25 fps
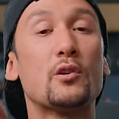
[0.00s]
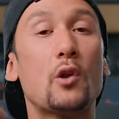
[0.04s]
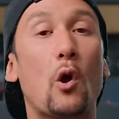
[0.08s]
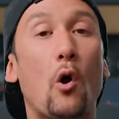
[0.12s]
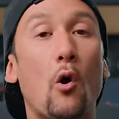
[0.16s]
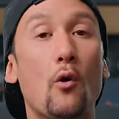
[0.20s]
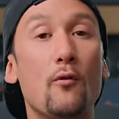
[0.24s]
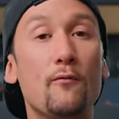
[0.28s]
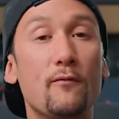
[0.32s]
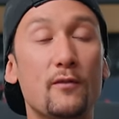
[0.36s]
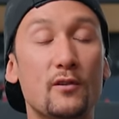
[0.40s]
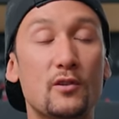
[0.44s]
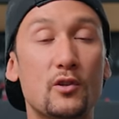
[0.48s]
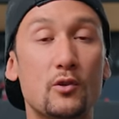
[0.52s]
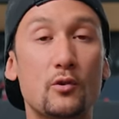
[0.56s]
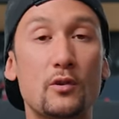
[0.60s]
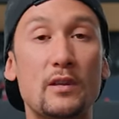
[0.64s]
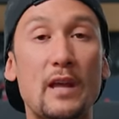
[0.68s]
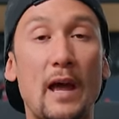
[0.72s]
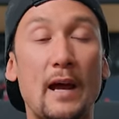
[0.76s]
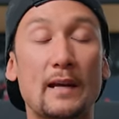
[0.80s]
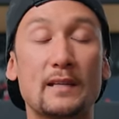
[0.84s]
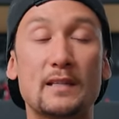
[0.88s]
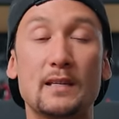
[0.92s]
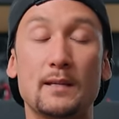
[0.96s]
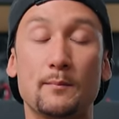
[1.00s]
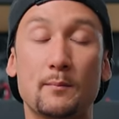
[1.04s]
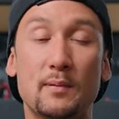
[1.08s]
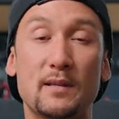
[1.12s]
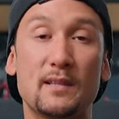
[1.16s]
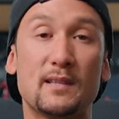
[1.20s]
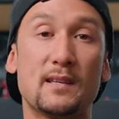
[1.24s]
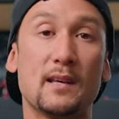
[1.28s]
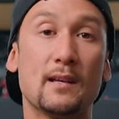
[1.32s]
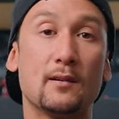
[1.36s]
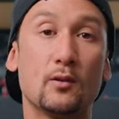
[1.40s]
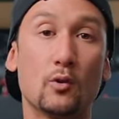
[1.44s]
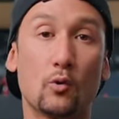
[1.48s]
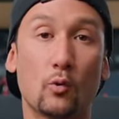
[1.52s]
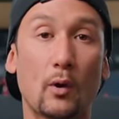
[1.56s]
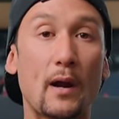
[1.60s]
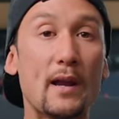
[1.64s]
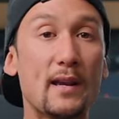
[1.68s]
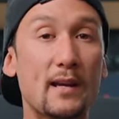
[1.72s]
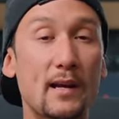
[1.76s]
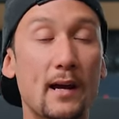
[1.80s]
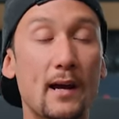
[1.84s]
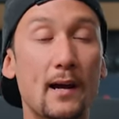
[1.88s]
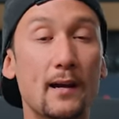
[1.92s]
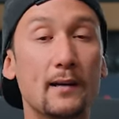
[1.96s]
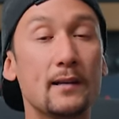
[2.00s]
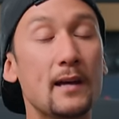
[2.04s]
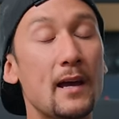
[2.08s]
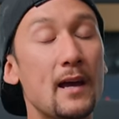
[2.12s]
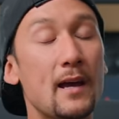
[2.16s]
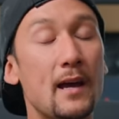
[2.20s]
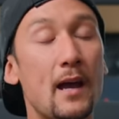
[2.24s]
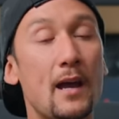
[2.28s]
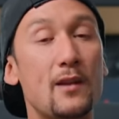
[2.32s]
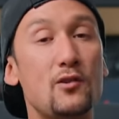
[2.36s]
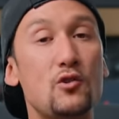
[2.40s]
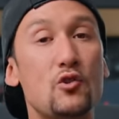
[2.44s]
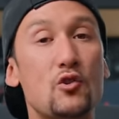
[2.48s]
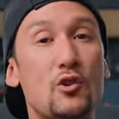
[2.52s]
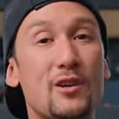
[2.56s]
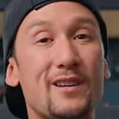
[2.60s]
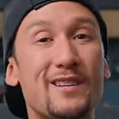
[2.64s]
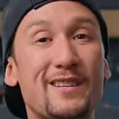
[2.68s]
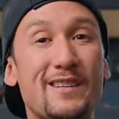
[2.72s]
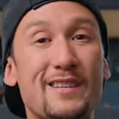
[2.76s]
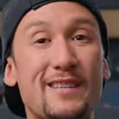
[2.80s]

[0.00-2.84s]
it over to the 18% gray card, and you can